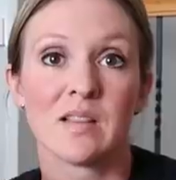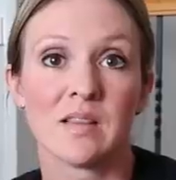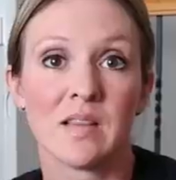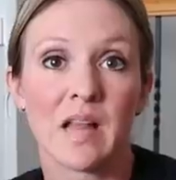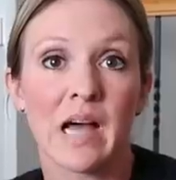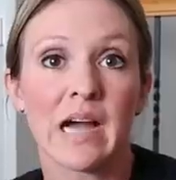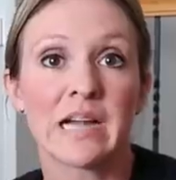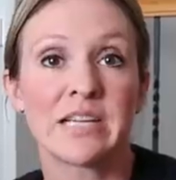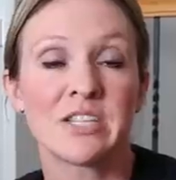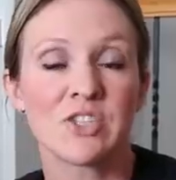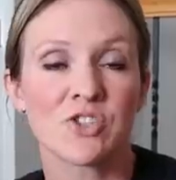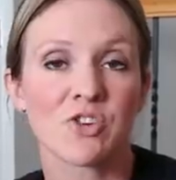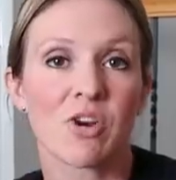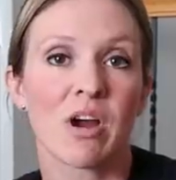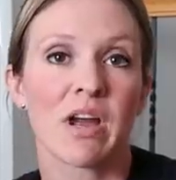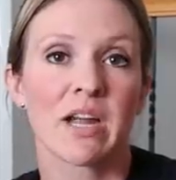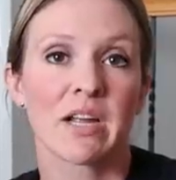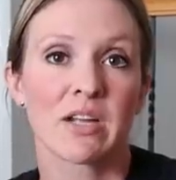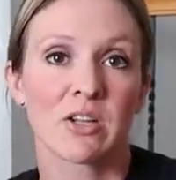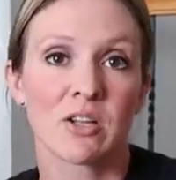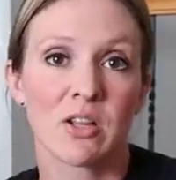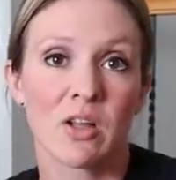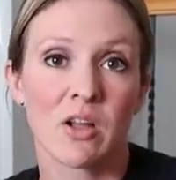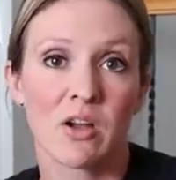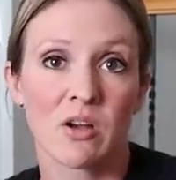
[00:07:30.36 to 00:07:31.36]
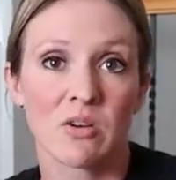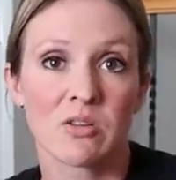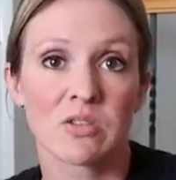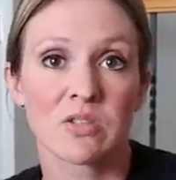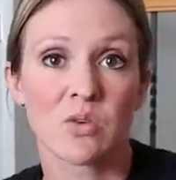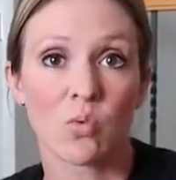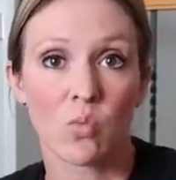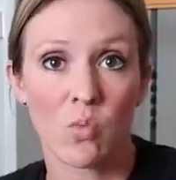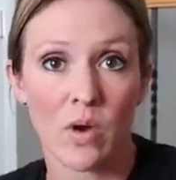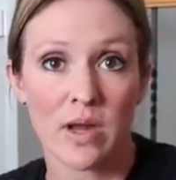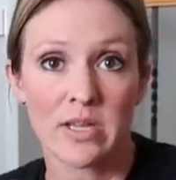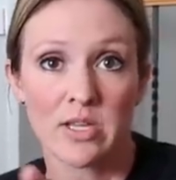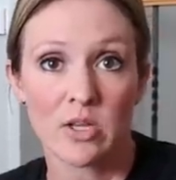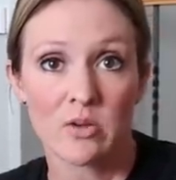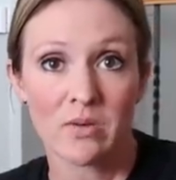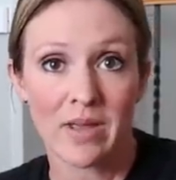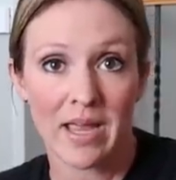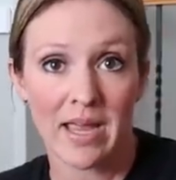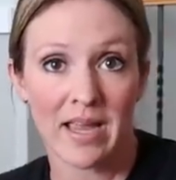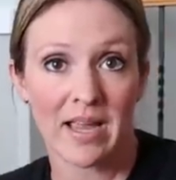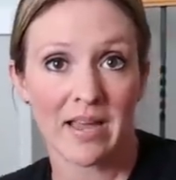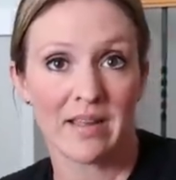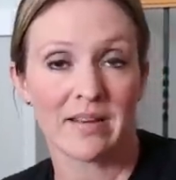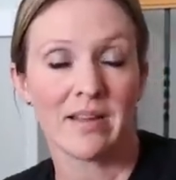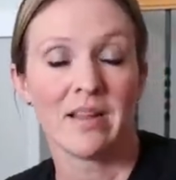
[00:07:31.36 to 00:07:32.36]
Line dry clothes when you
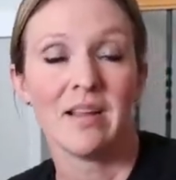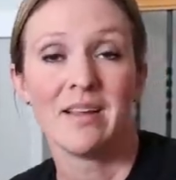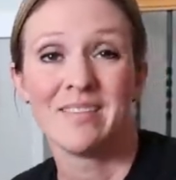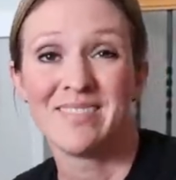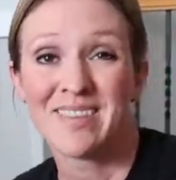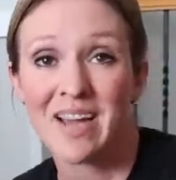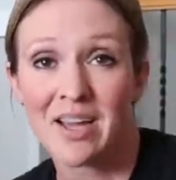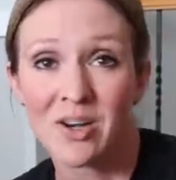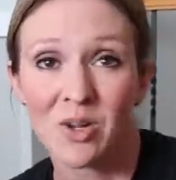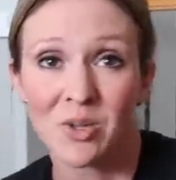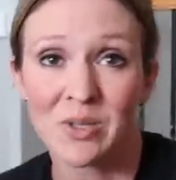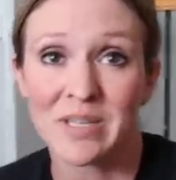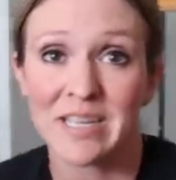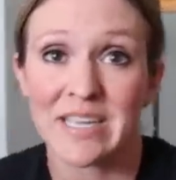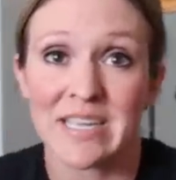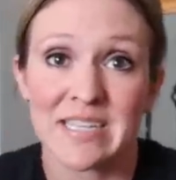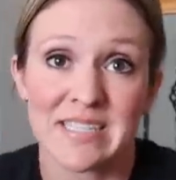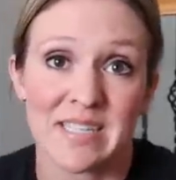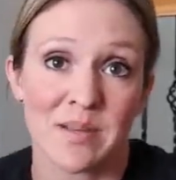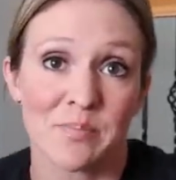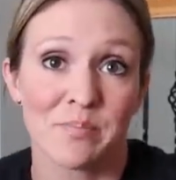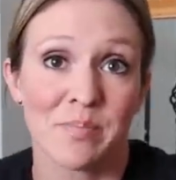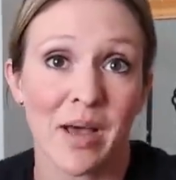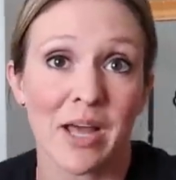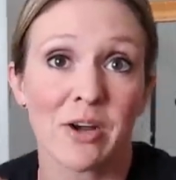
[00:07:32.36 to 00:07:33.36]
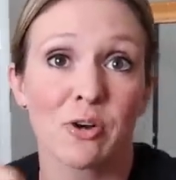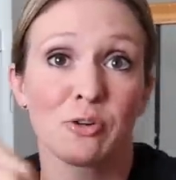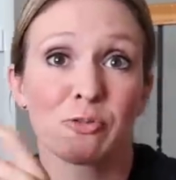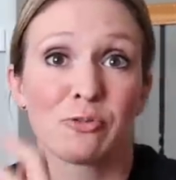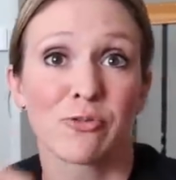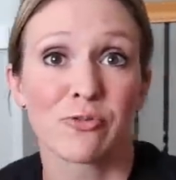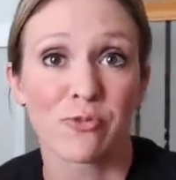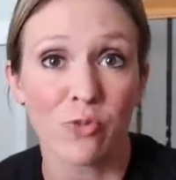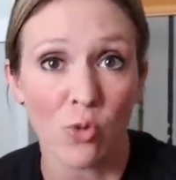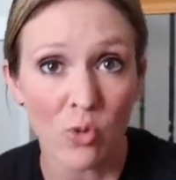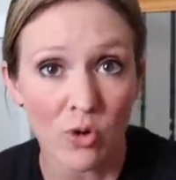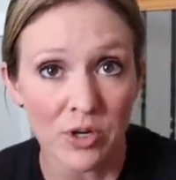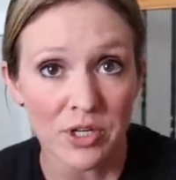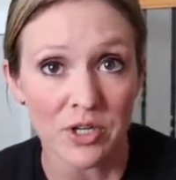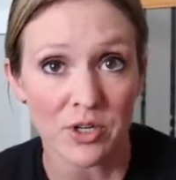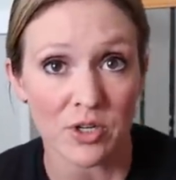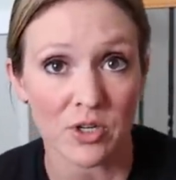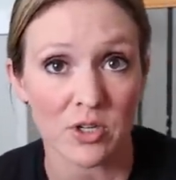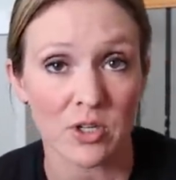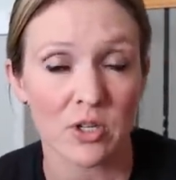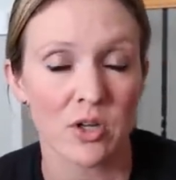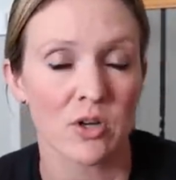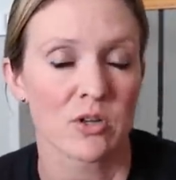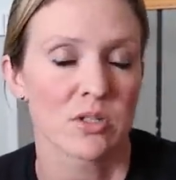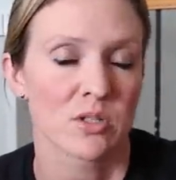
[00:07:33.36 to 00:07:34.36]
can. Not only is it better for your
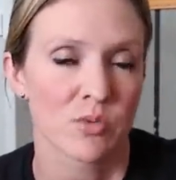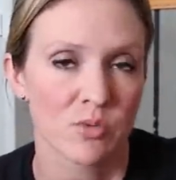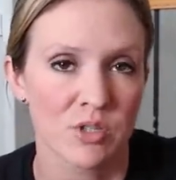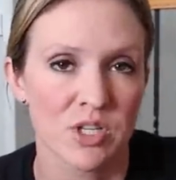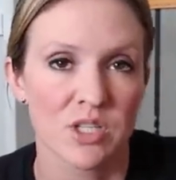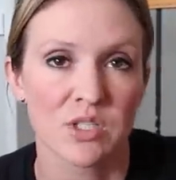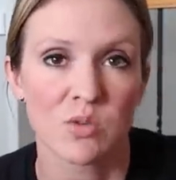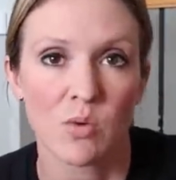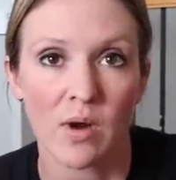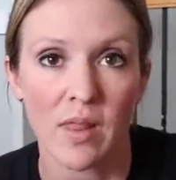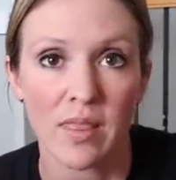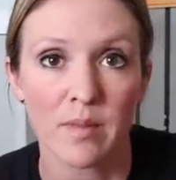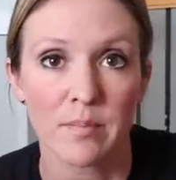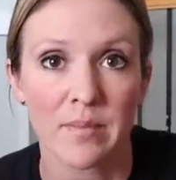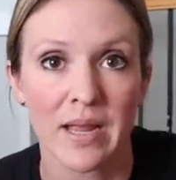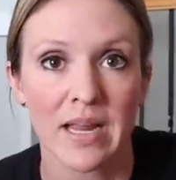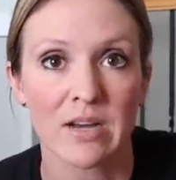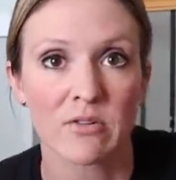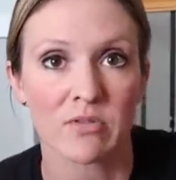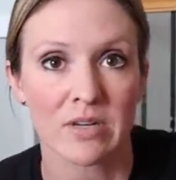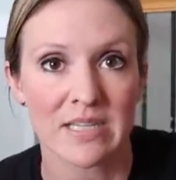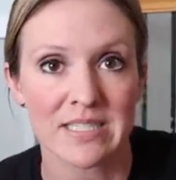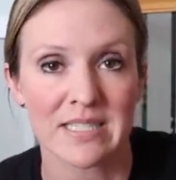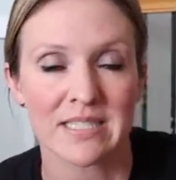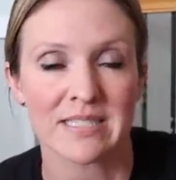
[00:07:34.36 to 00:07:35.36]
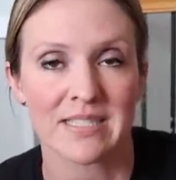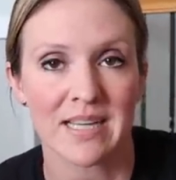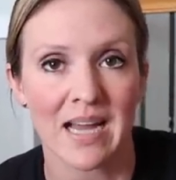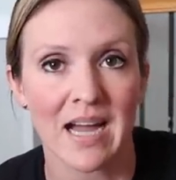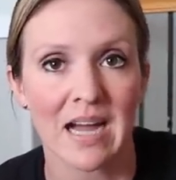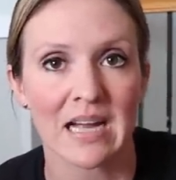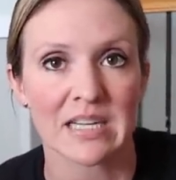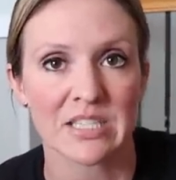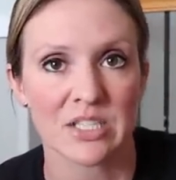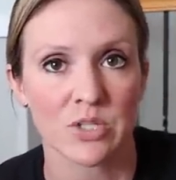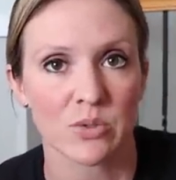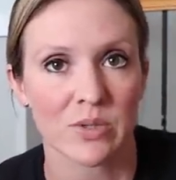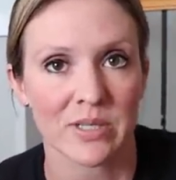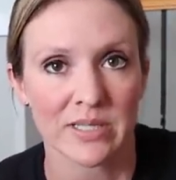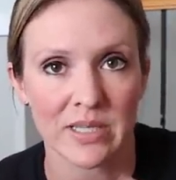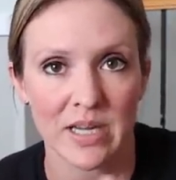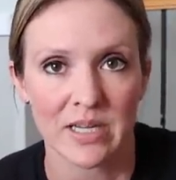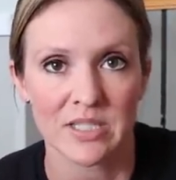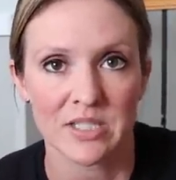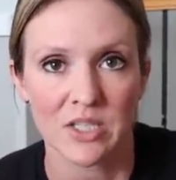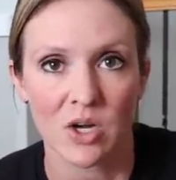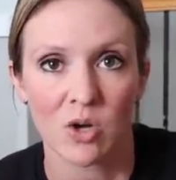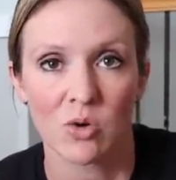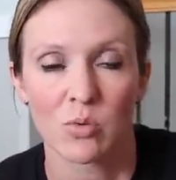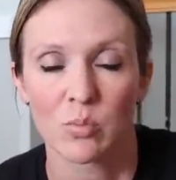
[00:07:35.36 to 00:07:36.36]
clothes, which is one of the main reasons I do it, I
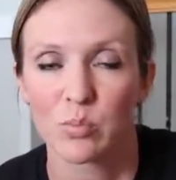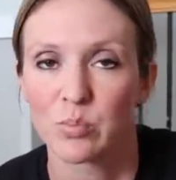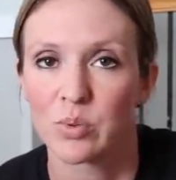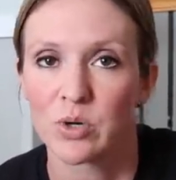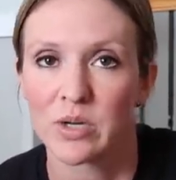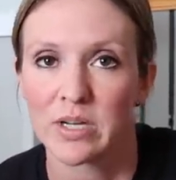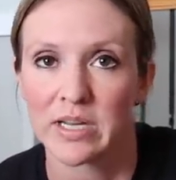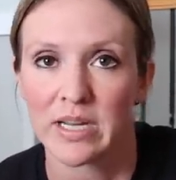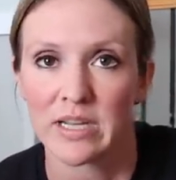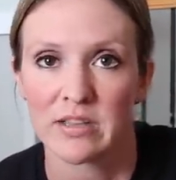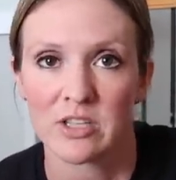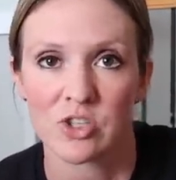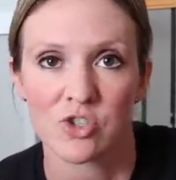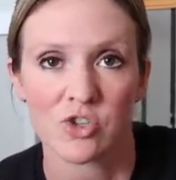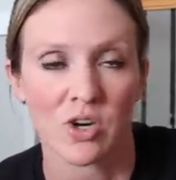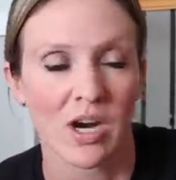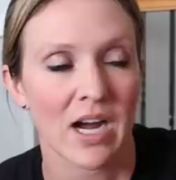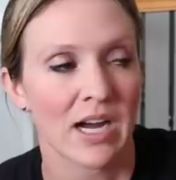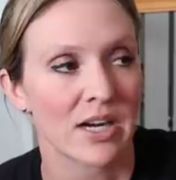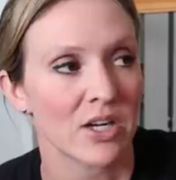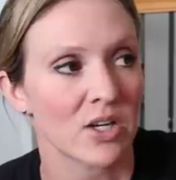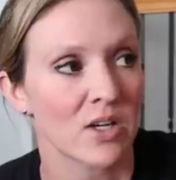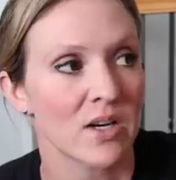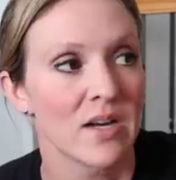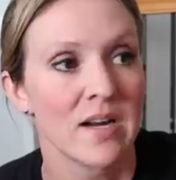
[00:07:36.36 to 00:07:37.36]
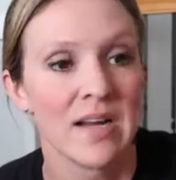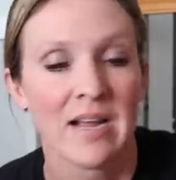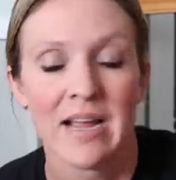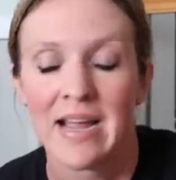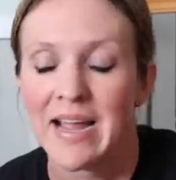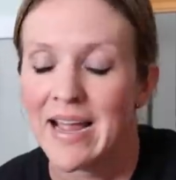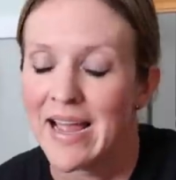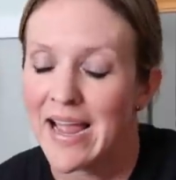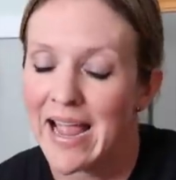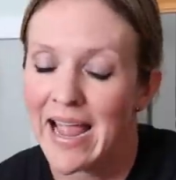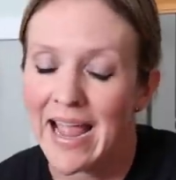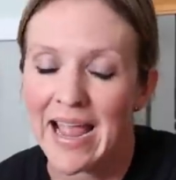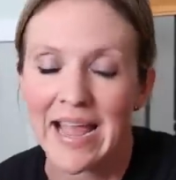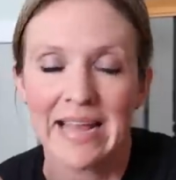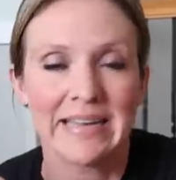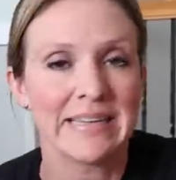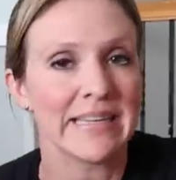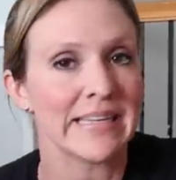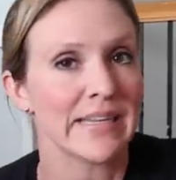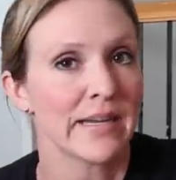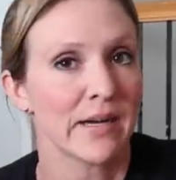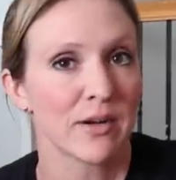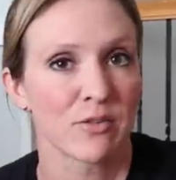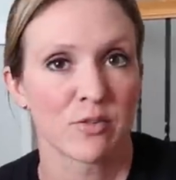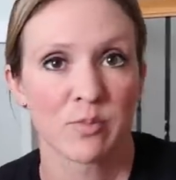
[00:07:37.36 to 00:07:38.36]
don't put in the dryer
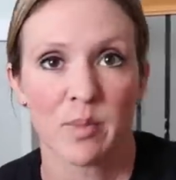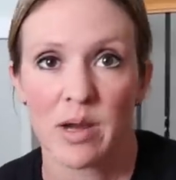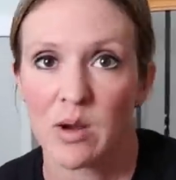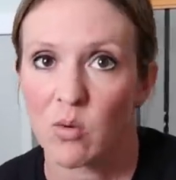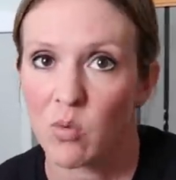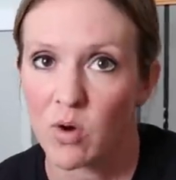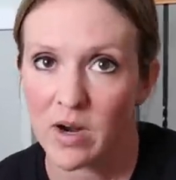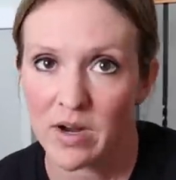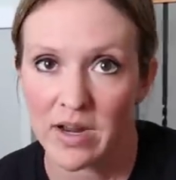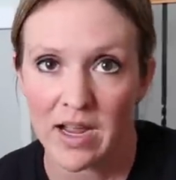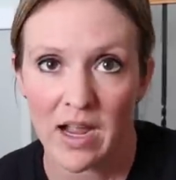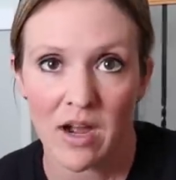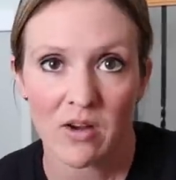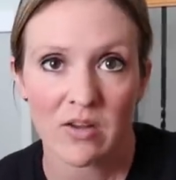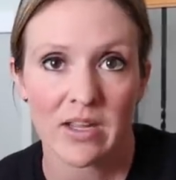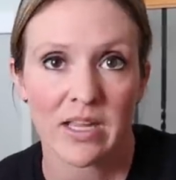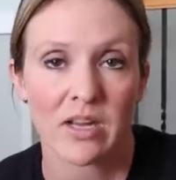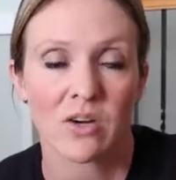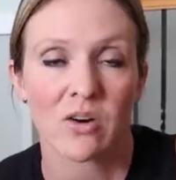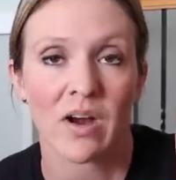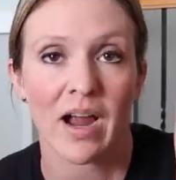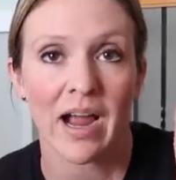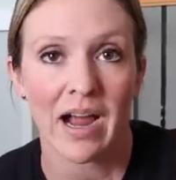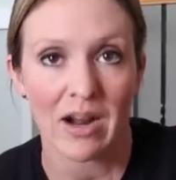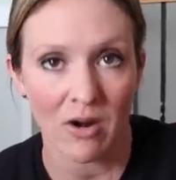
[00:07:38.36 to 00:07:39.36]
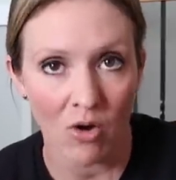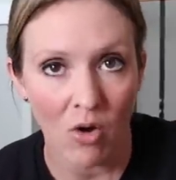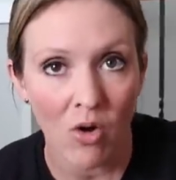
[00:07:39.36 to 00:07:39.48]
any of my workout gear at